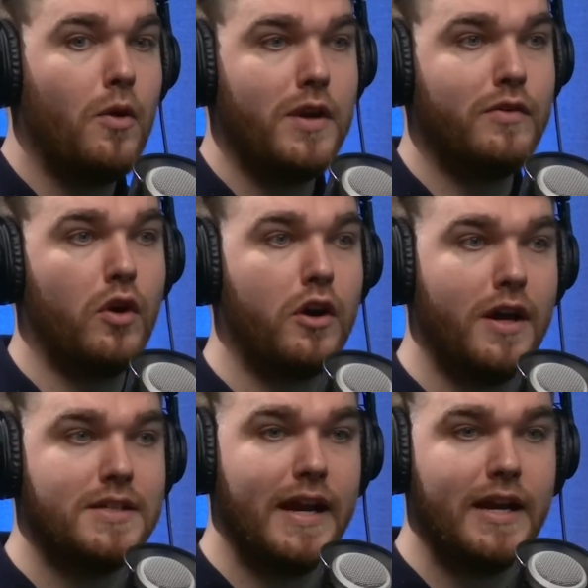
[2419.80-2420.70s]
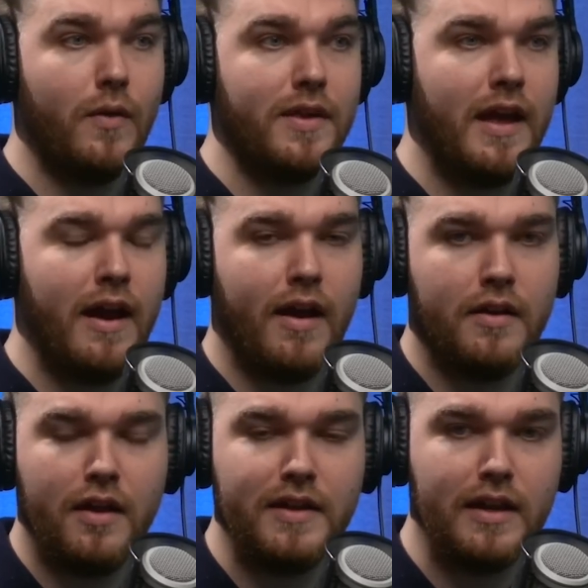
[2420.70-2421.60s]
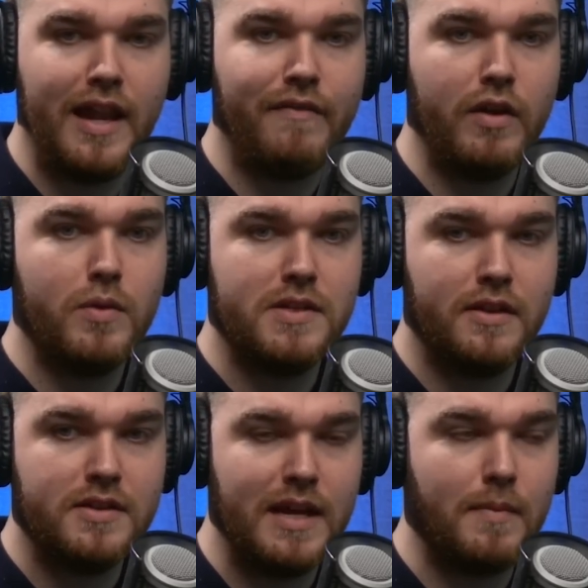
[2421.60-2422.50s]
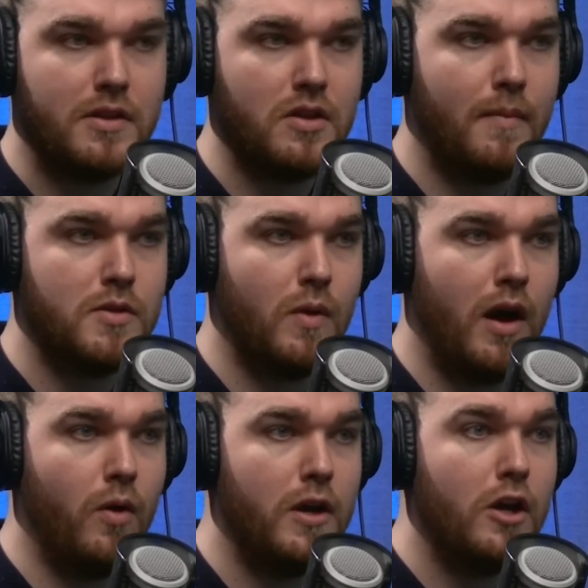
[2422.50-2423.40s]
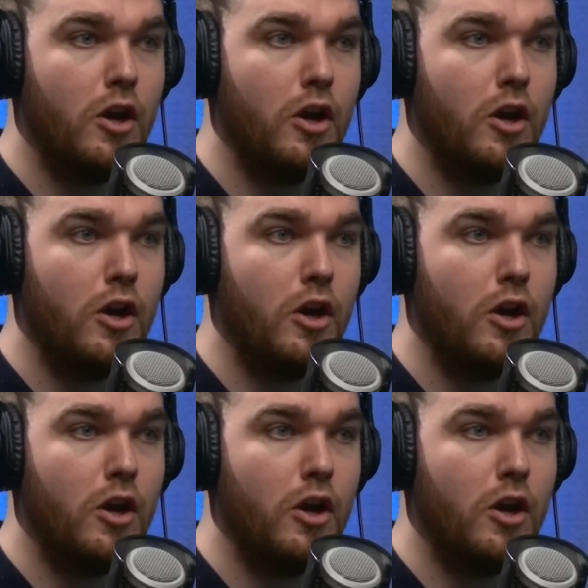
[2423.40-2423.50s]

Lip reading: when you've got Caicedo in there, and I think Lavia was in the team at the time as well,